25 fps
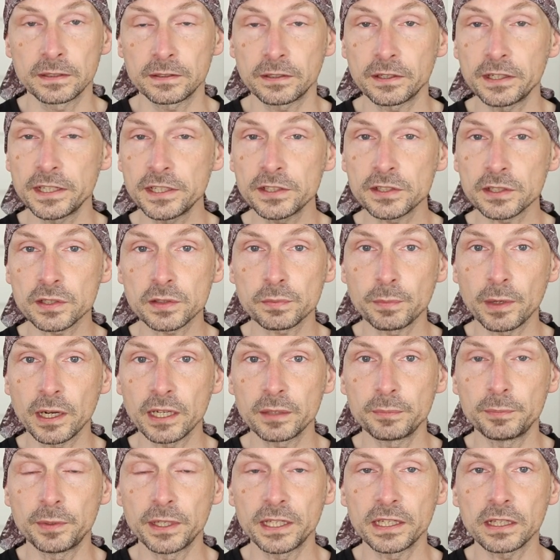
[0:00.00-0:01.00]
The reasons
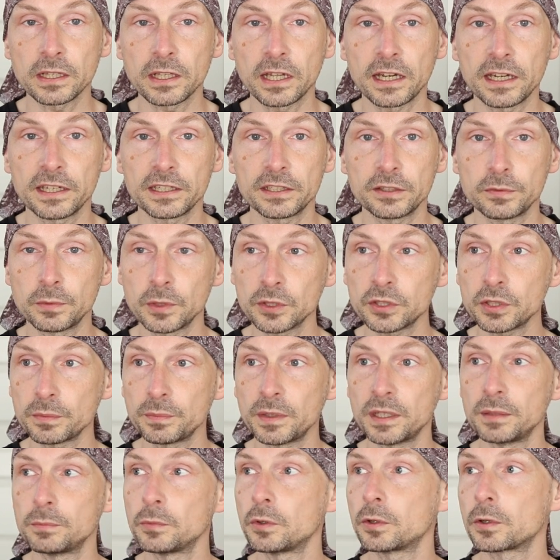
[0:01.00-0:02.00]
might be like you want to
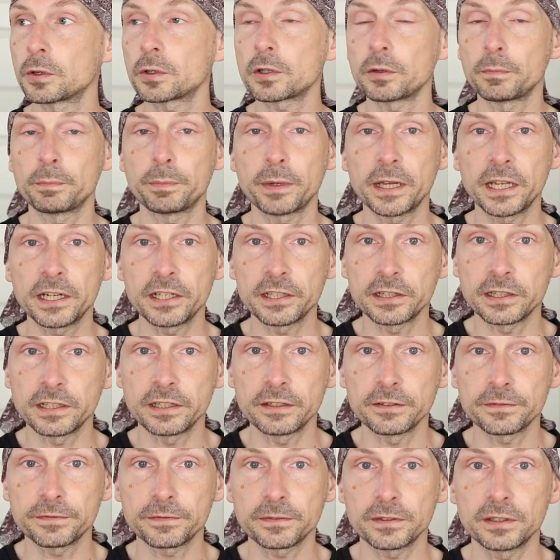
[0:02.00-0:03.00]
be more
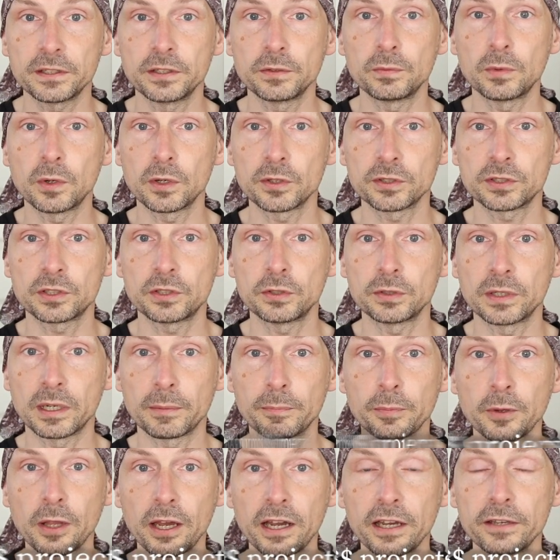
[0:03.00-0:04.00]
competitive, you want to
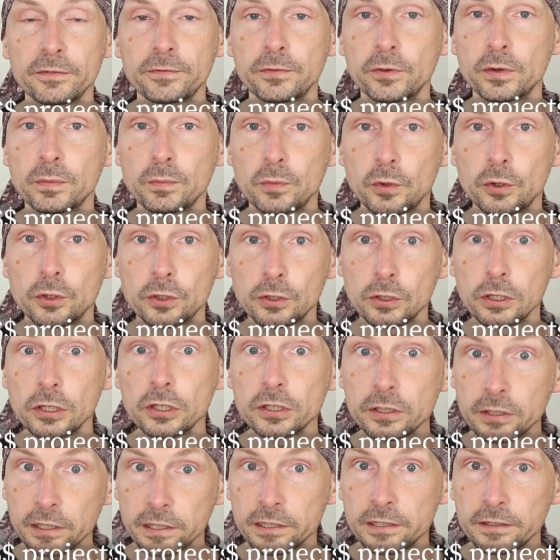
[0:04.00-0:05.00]
apply for more
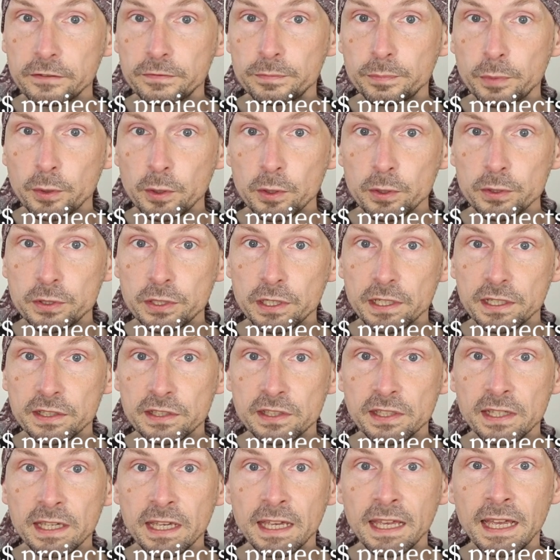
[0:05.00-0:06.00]
lucrative
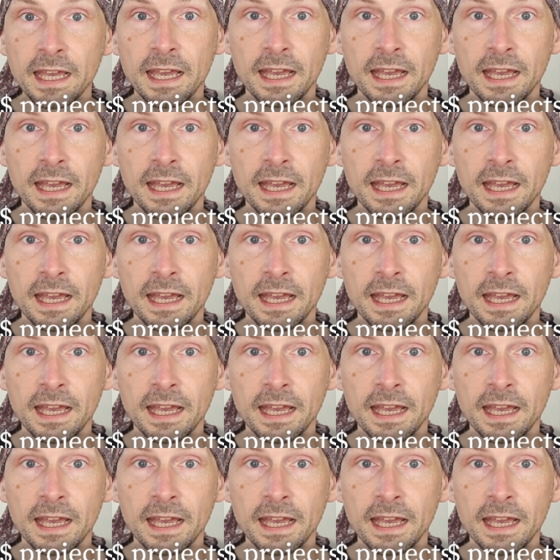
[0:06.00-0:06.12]
projects,